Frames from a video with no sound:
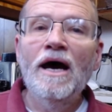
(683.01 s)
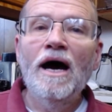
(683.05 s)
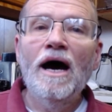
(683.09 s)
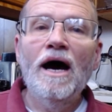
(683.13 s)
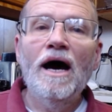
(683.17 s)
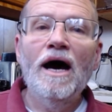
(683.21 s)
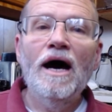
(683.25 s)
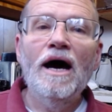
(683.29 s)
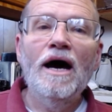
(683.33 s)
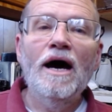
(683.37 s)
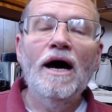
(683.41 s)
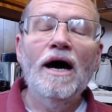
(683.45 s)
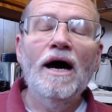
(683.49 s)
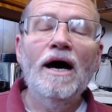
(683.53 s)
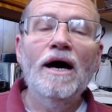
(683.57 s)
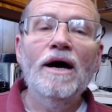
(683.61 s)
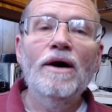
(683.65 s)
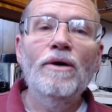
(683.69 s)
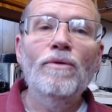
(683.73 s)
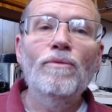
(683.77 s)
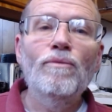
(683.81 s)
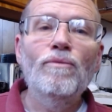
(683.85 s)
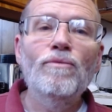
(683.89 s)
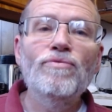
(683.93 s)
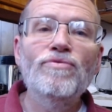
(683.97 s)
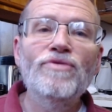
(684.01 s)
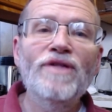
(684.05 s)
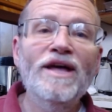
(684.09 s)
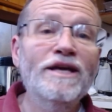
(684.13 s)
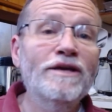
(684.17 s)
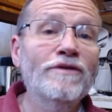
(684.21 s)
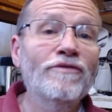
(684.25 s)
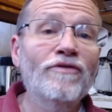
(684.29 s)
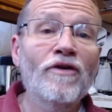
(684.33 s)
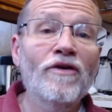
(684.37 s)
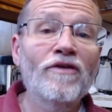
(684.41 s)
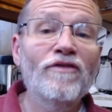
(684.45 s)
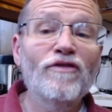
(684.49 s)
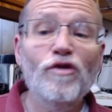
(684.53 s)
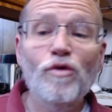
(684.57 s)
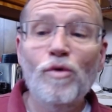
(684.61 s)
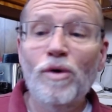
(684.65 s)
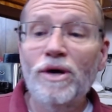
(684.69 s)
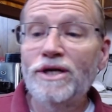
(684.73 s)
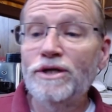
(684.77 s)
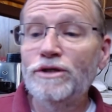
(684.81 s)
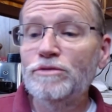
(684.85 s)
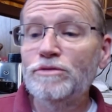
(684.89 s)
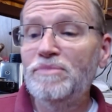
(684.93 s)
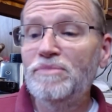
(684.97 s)
Uh, thank you for
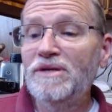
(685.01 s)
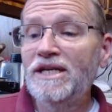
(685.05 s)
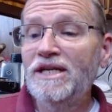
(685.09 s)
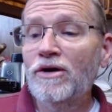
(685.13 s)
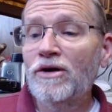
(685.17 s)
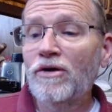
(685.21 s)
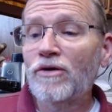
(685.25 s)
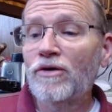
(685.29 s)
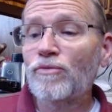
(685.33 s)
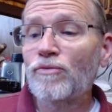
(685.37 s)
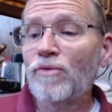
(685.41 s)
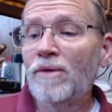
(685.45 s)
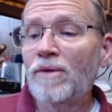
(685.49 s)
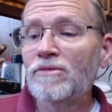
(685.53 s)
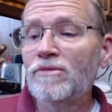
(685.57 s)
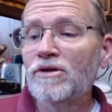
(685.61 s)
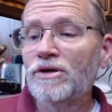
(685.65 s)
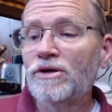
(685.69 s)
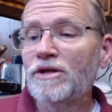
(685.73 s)
everyone who's been here on Rumble,